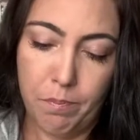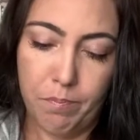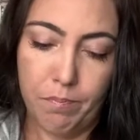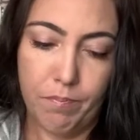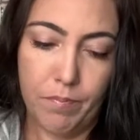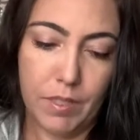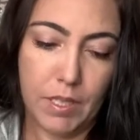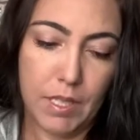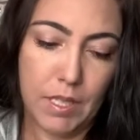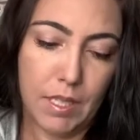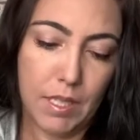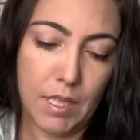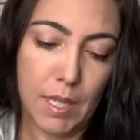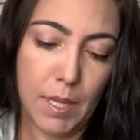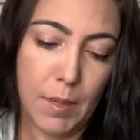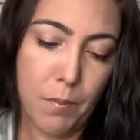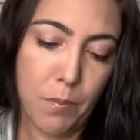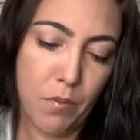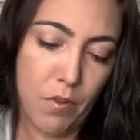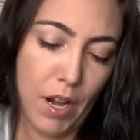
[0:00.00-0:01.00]

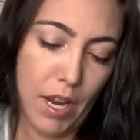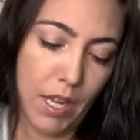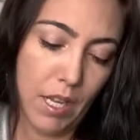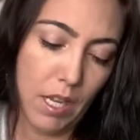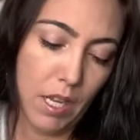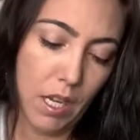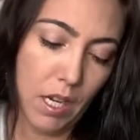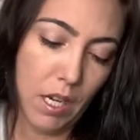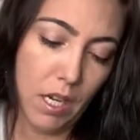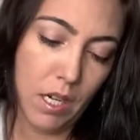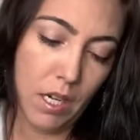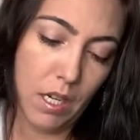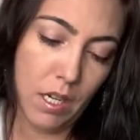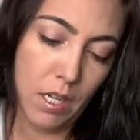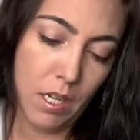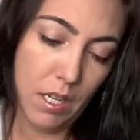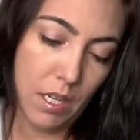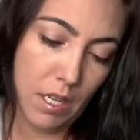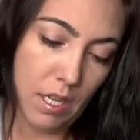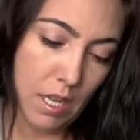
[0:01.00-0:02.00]
slip right here.
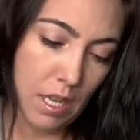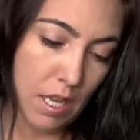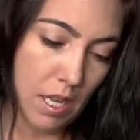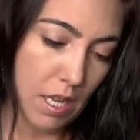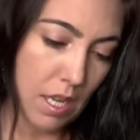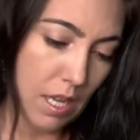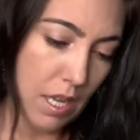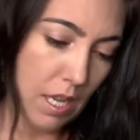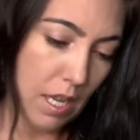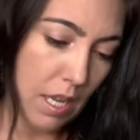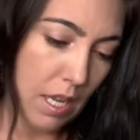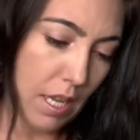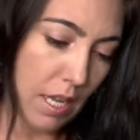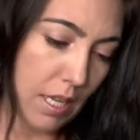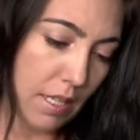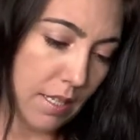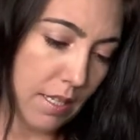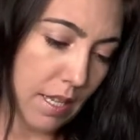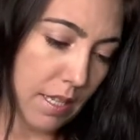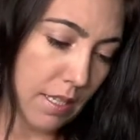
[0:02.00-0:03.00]

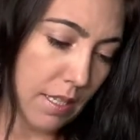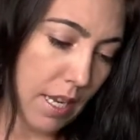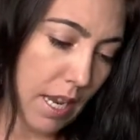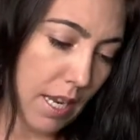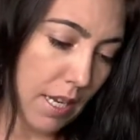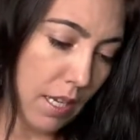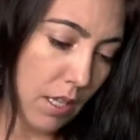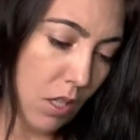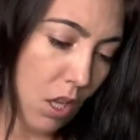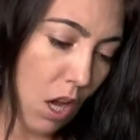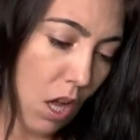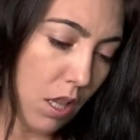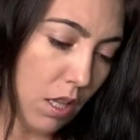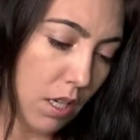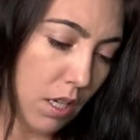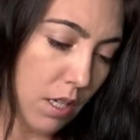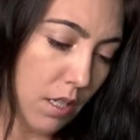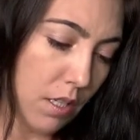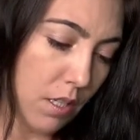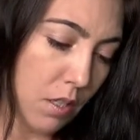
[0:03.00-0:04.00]
It says
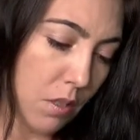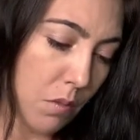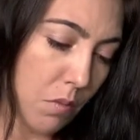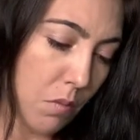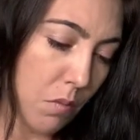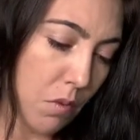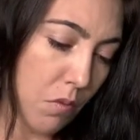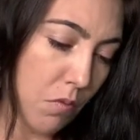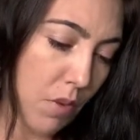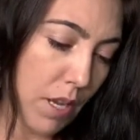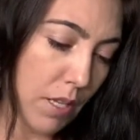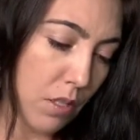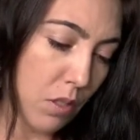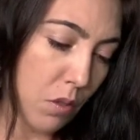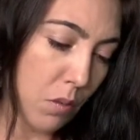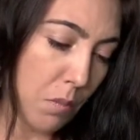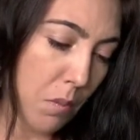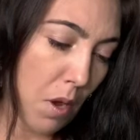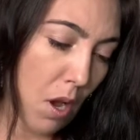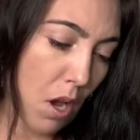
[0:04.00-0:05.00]
$90, a rescue
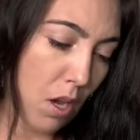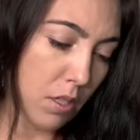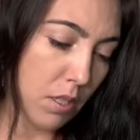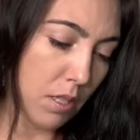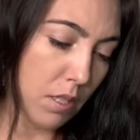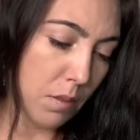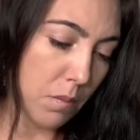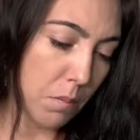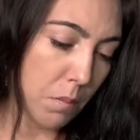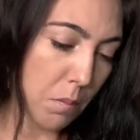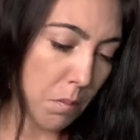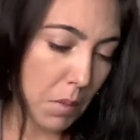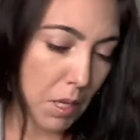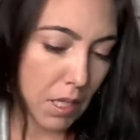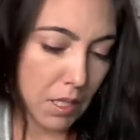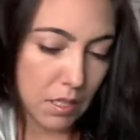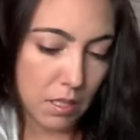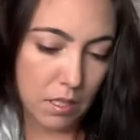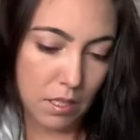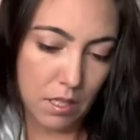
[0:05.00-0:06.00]
box,
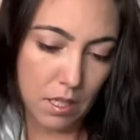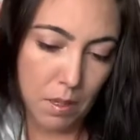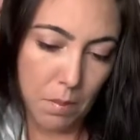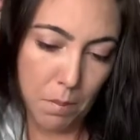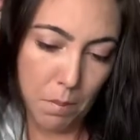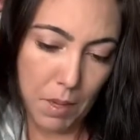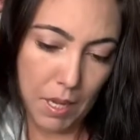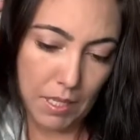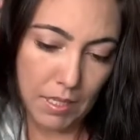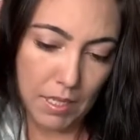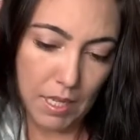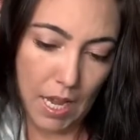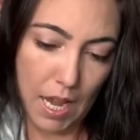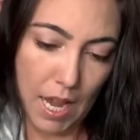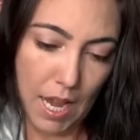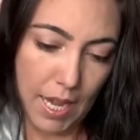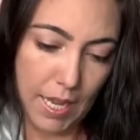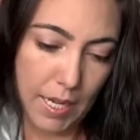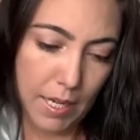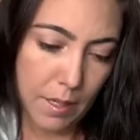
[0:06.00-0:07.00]
mixed men's
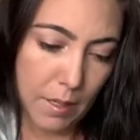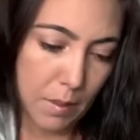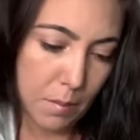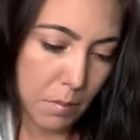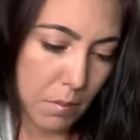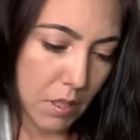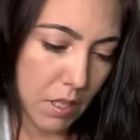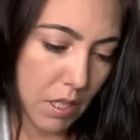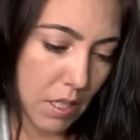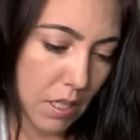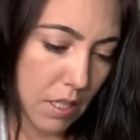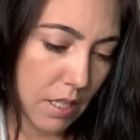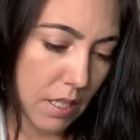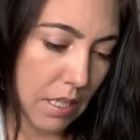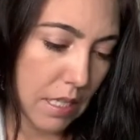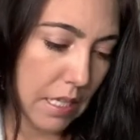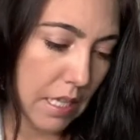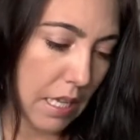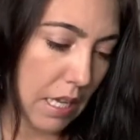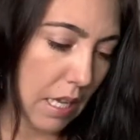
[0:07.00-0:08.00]
items. It doesn't
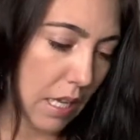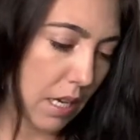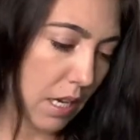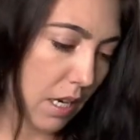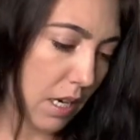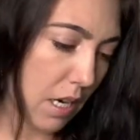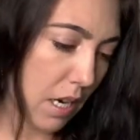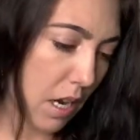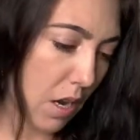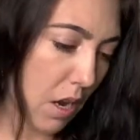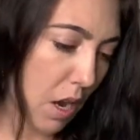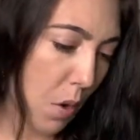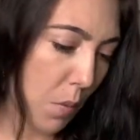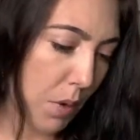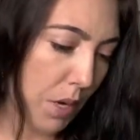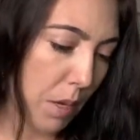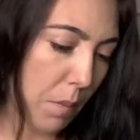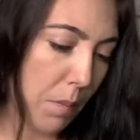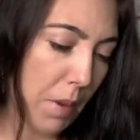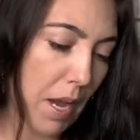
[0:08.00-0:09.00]
say here how
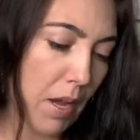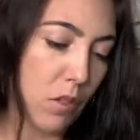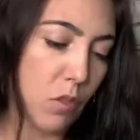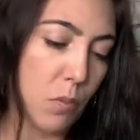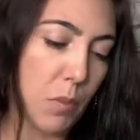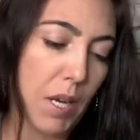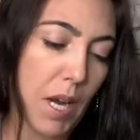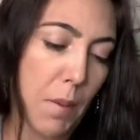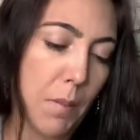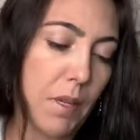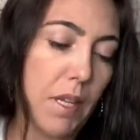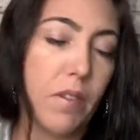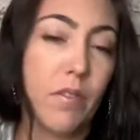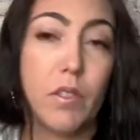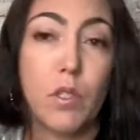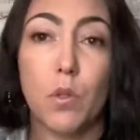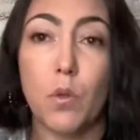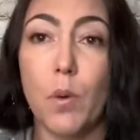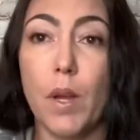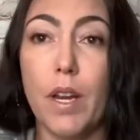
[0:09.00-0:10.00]
many pounds, but I believe
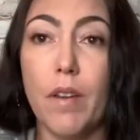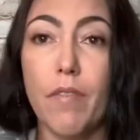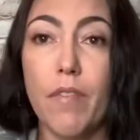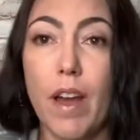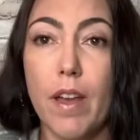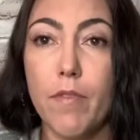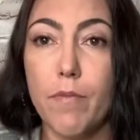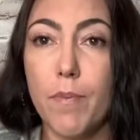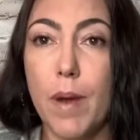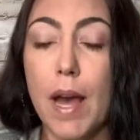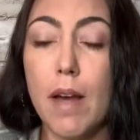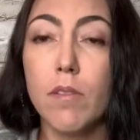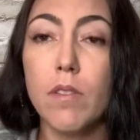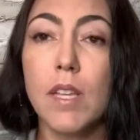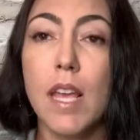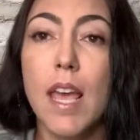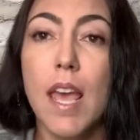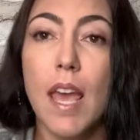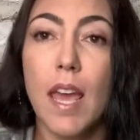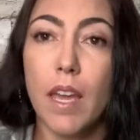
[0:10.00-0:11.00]
it's 25 pounds.
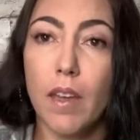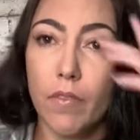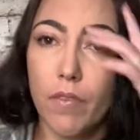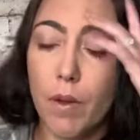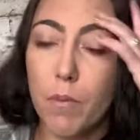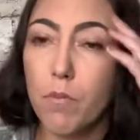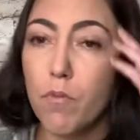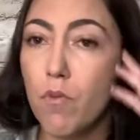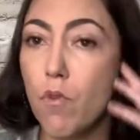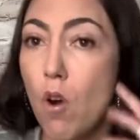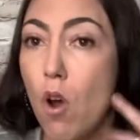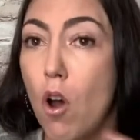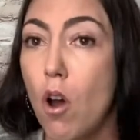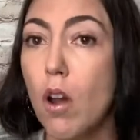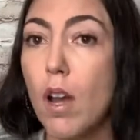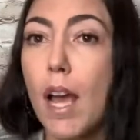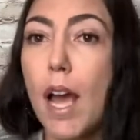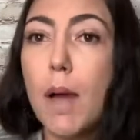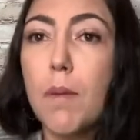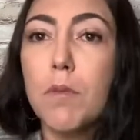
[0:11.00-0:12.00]
If I'm wrong,
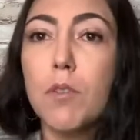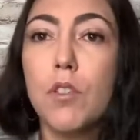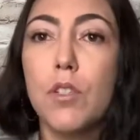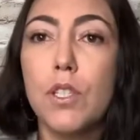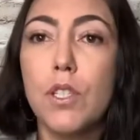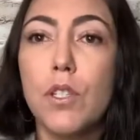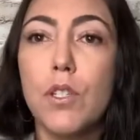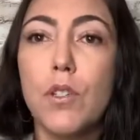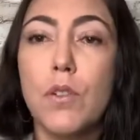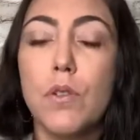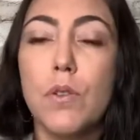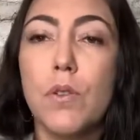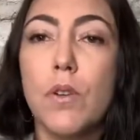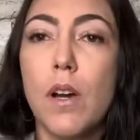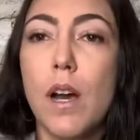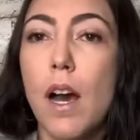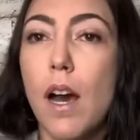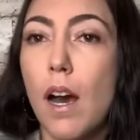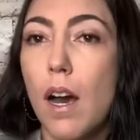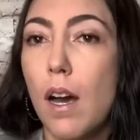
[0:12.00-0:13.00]
I'm going to
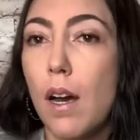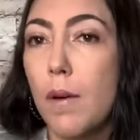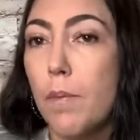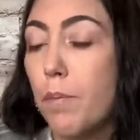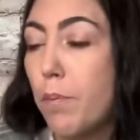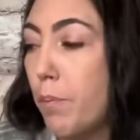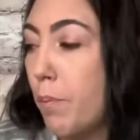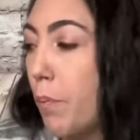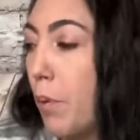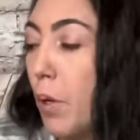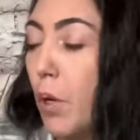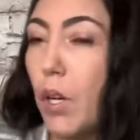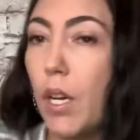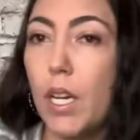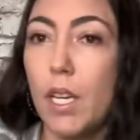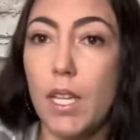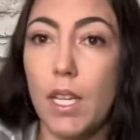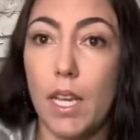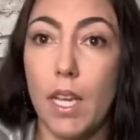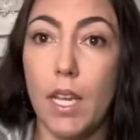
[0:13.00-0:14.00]
put
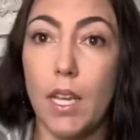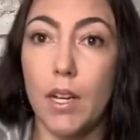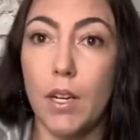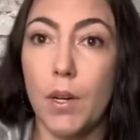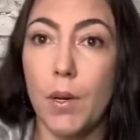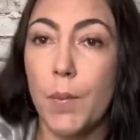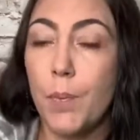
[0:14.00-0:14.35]
it here,